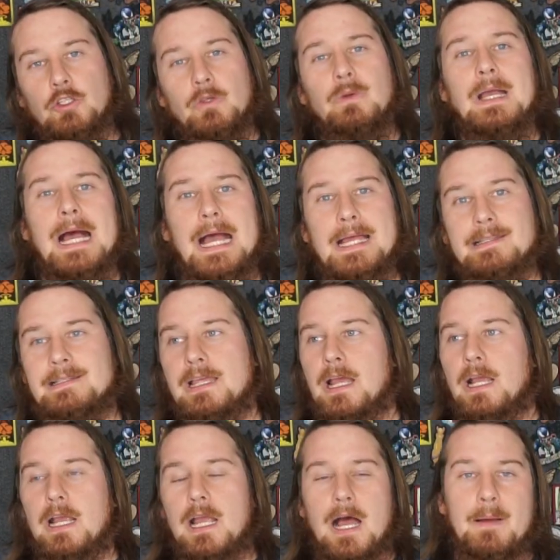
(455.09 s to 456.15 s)
you guys
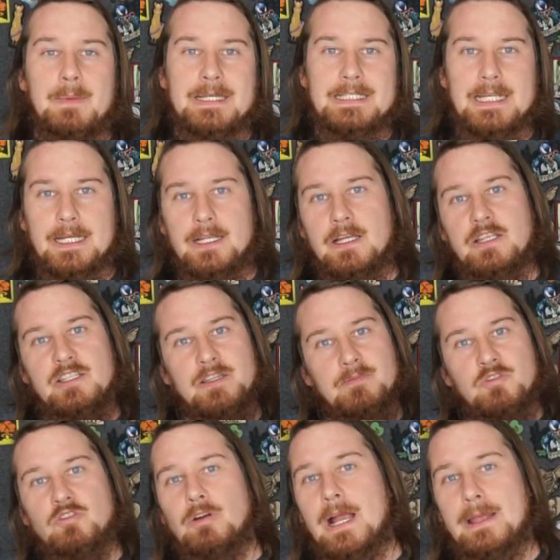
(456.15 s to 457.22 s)
commenting,
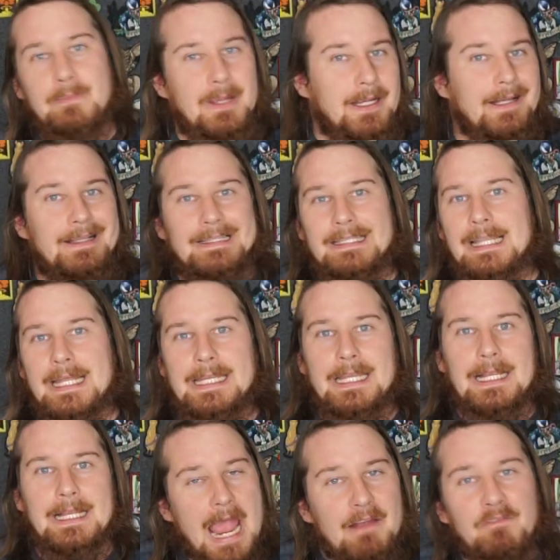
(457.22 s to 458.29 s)
subscribing,
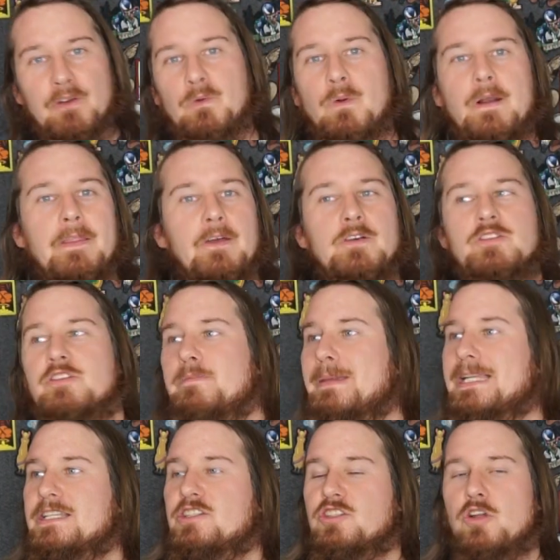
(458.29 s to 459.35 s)
liking. Every one of those
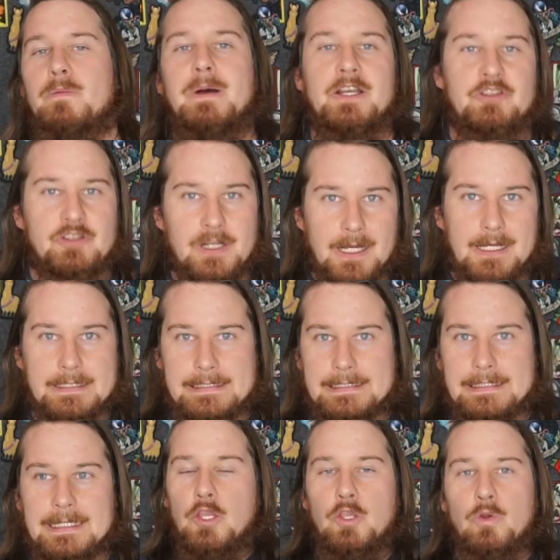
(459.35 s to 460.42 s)
means so much to
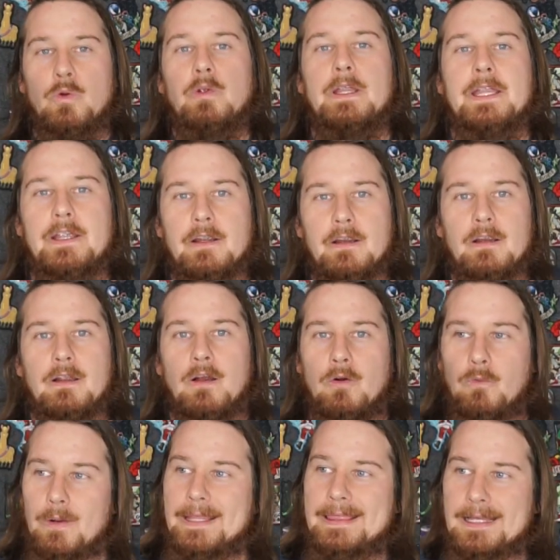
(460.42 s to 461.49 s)
us. You're here
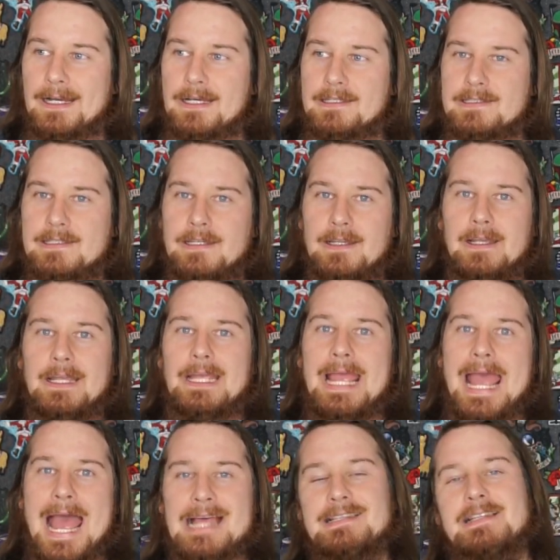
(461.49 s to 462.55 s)
with us
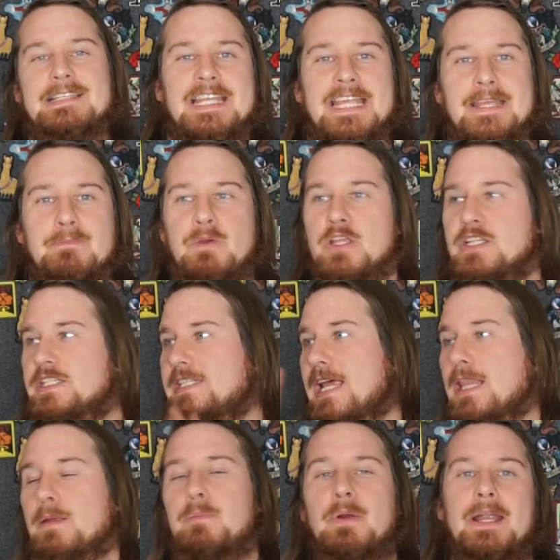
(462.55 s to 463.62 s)
as a team
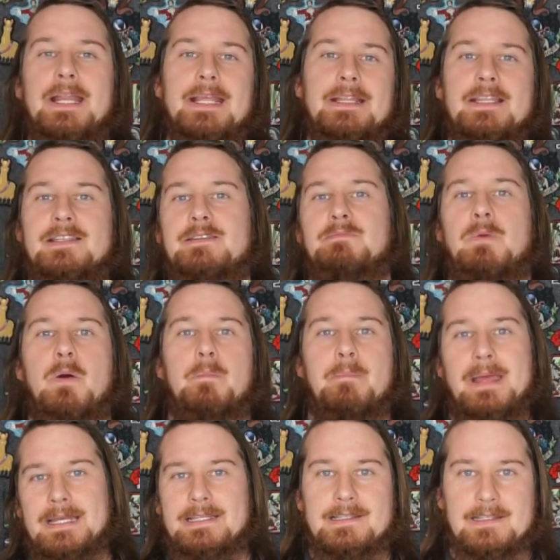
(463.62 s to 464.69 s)
celebrating this
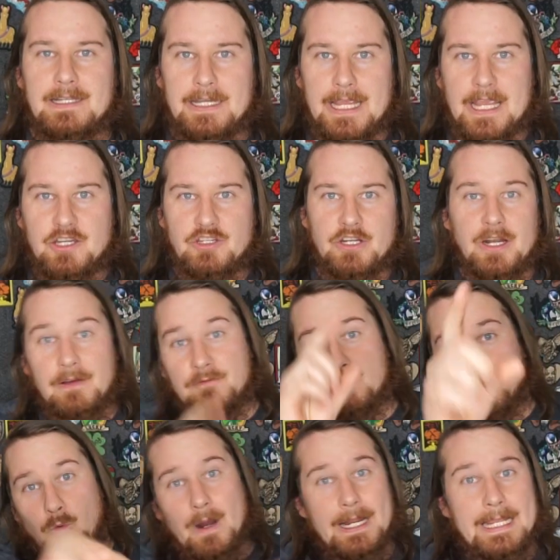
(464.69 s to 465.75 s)
momentous occasion of
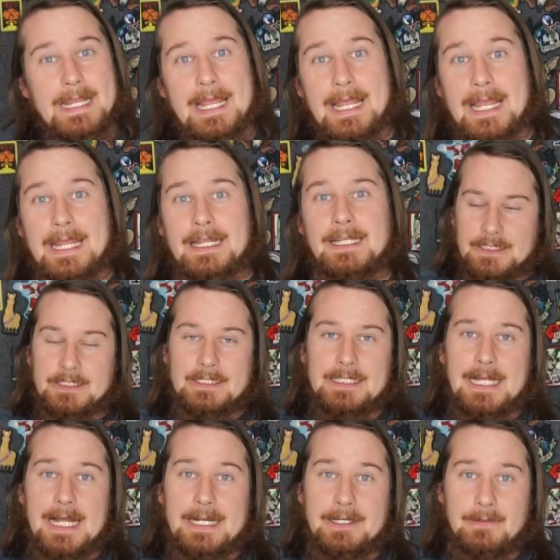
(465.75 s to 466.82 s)
20K. Couldn't have
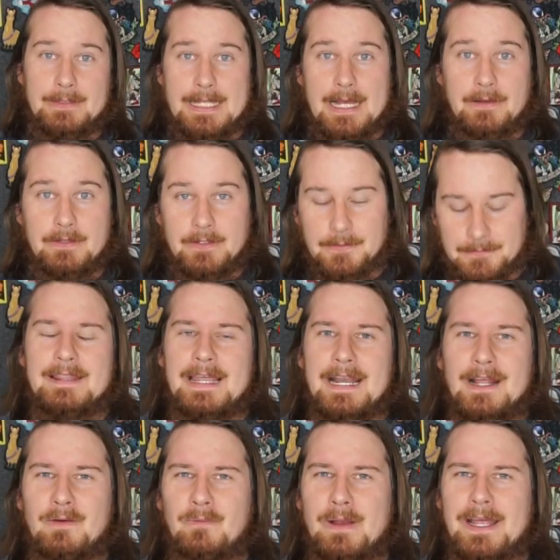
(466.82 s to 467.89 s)
got here without you. Then
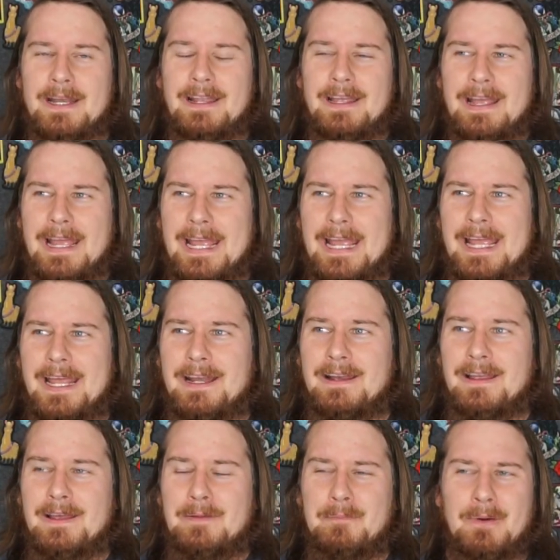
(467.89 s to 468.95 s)
I went
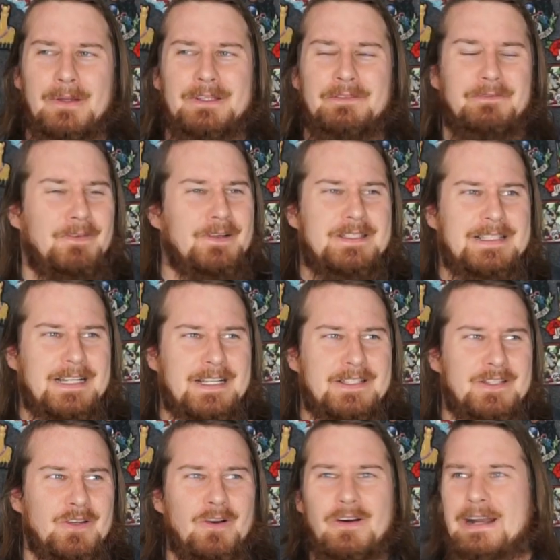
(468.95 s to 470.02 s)
and bought the first thing I
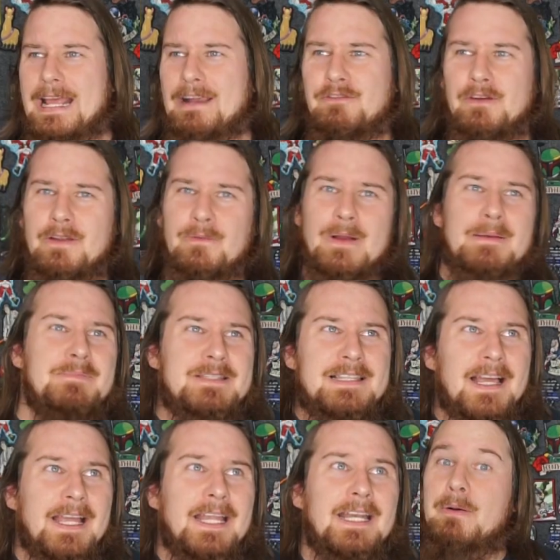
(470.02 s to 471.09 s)
saw on every
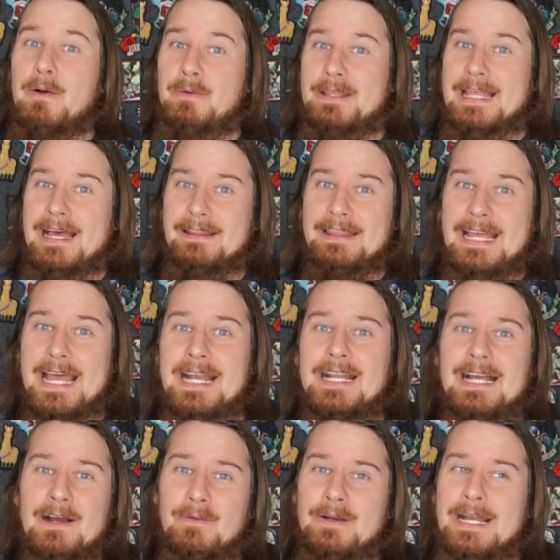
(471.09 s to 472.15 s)
website, but without that,
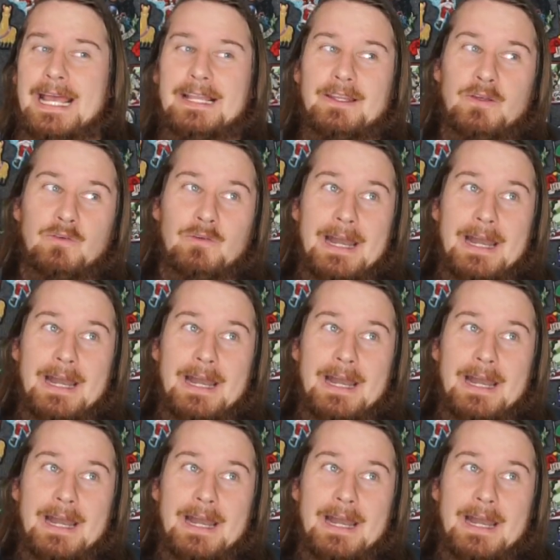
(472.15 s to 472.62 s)
I wouldn't have had a little